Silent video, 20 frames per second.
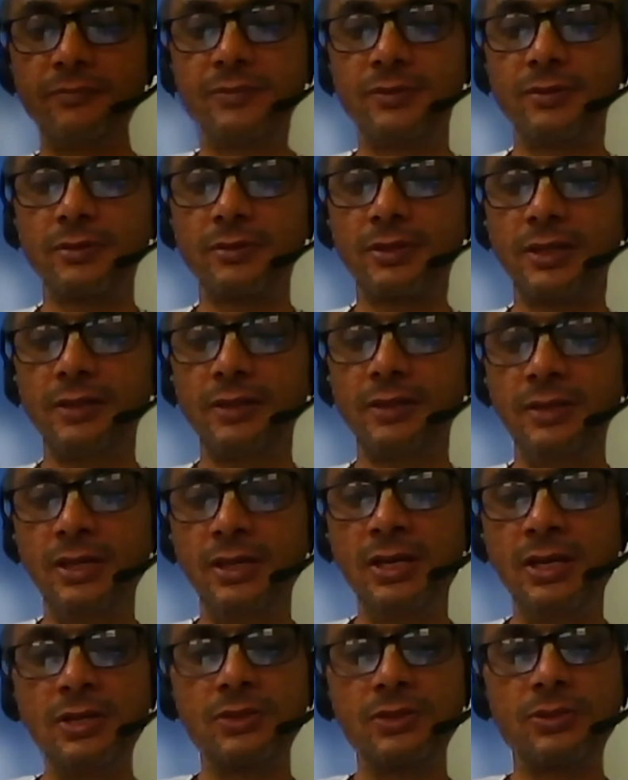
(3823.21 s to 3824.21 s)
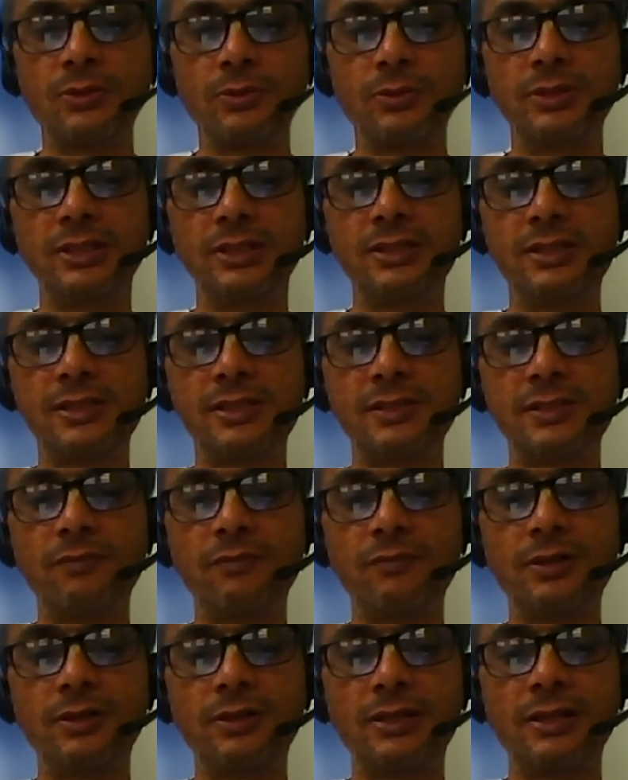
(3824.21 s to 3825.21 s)
Okay, so this is
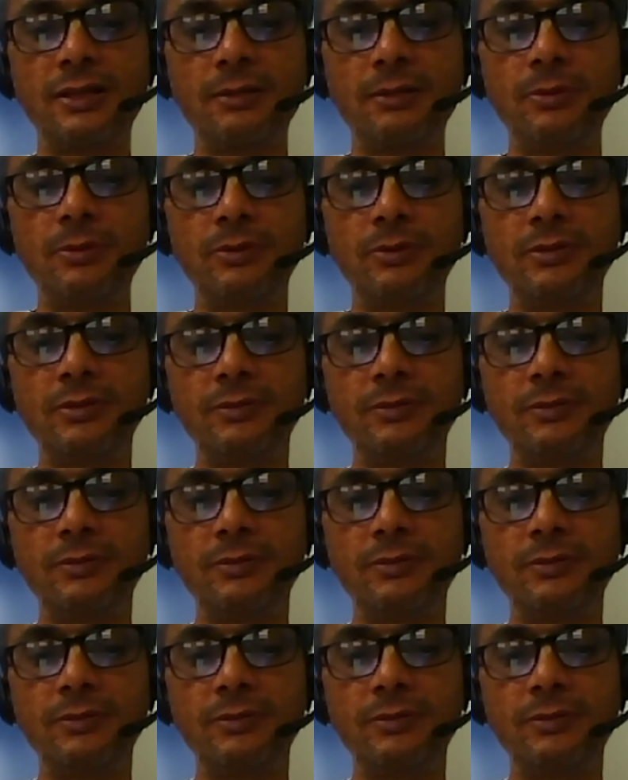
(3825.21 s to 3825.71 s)
what about